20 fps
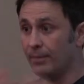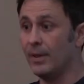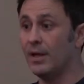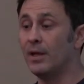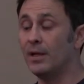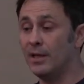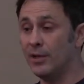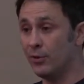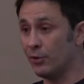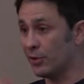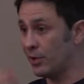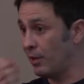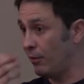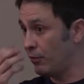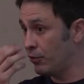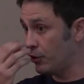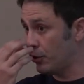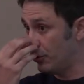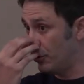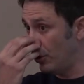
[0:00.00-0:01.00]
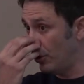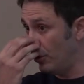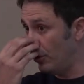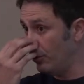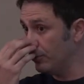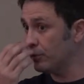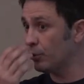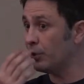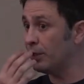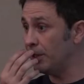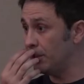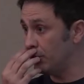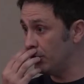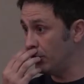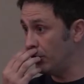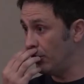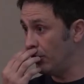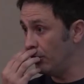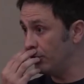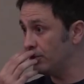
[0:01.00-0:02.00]
Either covers your nose or in your
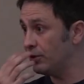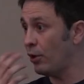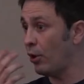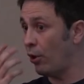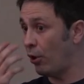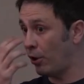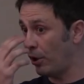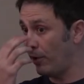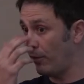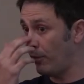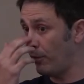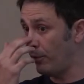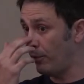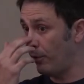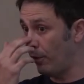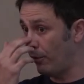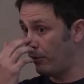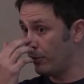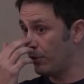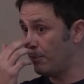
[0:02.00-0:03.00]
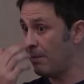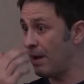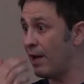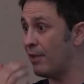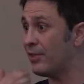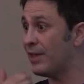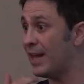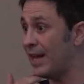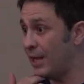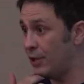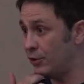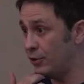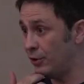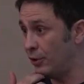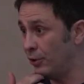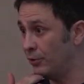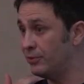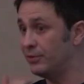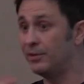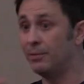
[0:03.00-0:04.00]
nose, or over your mouth and your
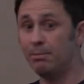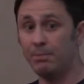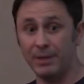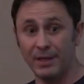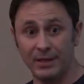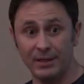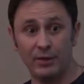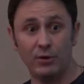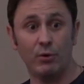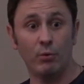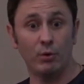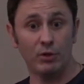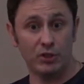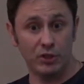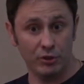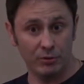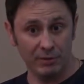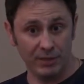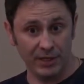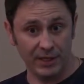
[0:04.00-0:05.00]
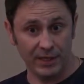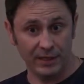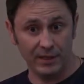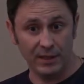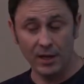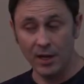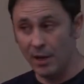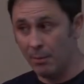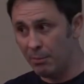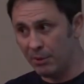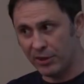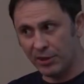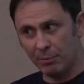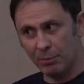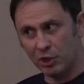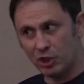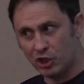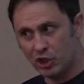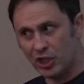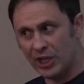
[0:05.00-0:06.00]
nose, depending on what you need. But the
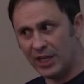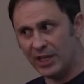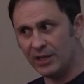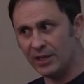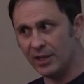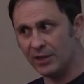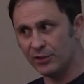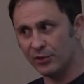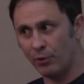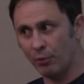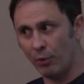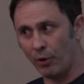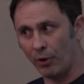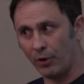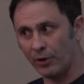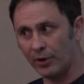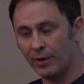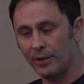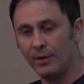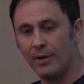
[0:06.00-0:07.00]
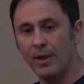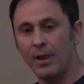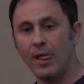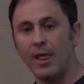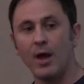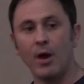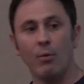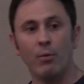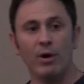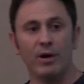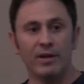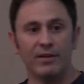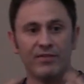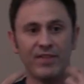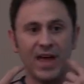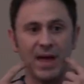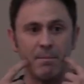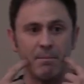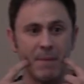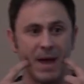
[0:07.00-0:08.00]
machine does the work. Well, if
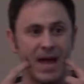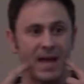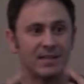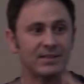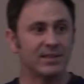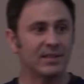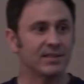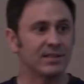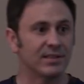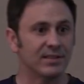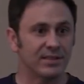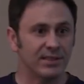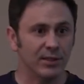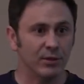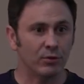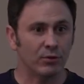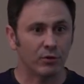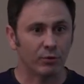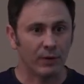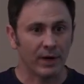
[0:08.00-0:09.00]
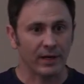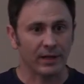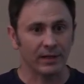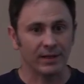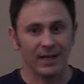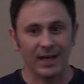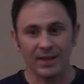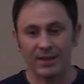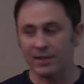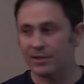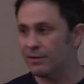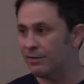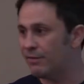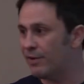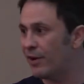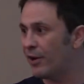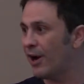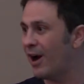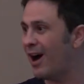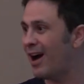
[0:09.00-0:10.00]
that mask isn't sealed correctly and there's a
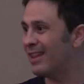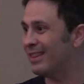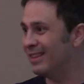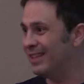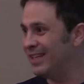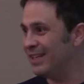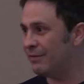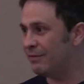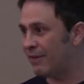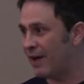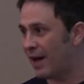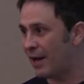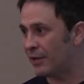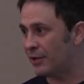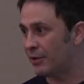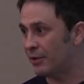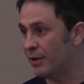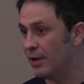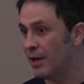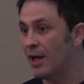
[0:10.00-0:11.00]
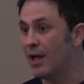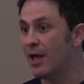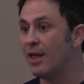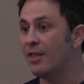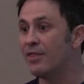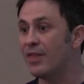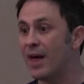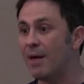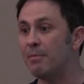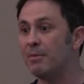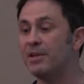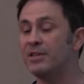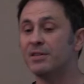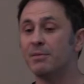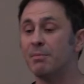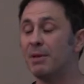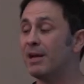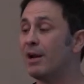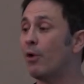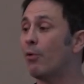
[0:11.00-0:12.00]
very high leak value, that means it
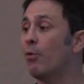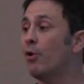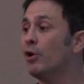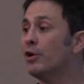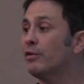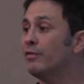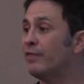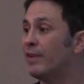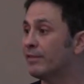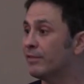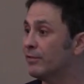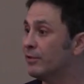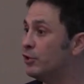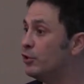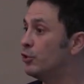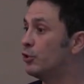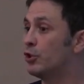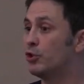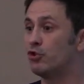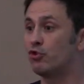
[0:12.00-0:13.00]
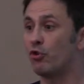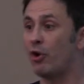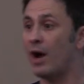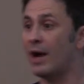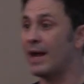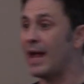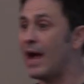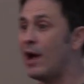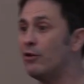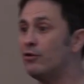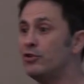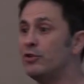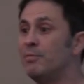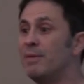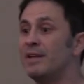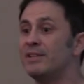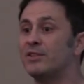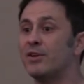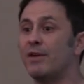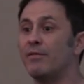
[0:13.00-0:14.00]
may not work effectively. You could dry out, you
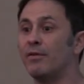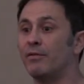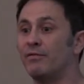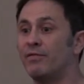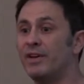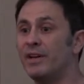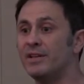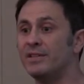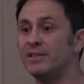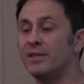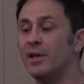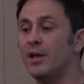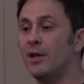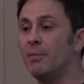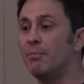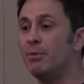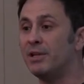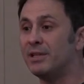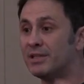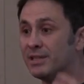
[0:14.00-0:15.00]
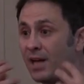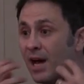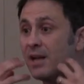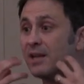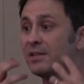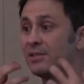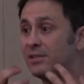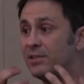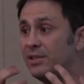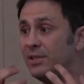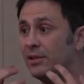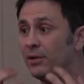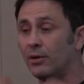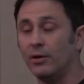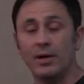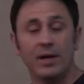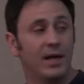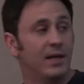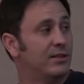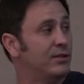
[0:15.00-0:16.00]
may still have vents, but it's got a seal.
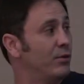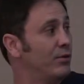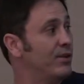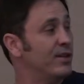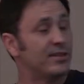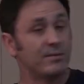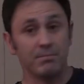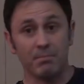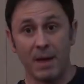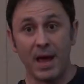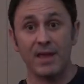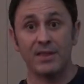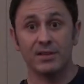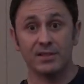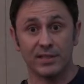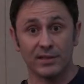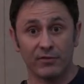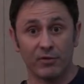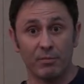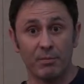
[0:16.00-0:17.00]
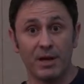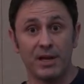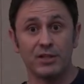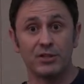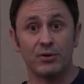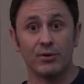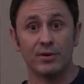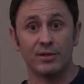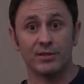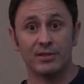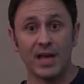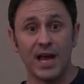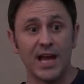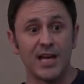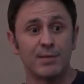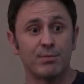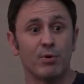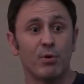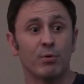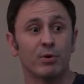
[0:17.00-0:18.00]
And so this information on this
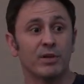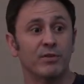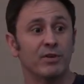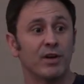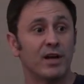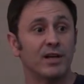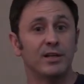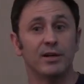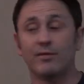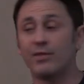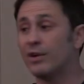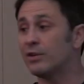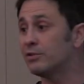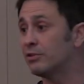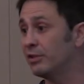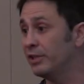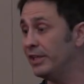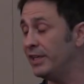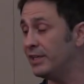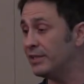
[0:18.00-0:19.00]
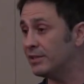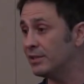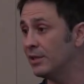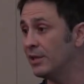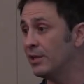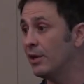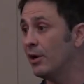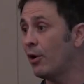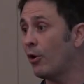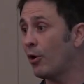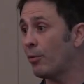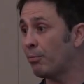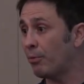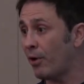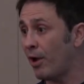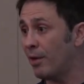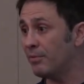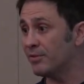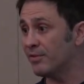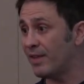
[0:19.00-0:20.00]
dashboard will give you an idea if there's leaks or
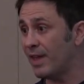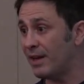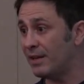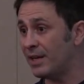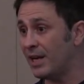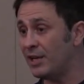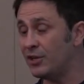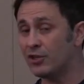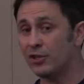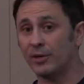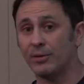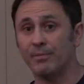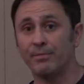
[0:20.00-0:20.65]
problems of that nature.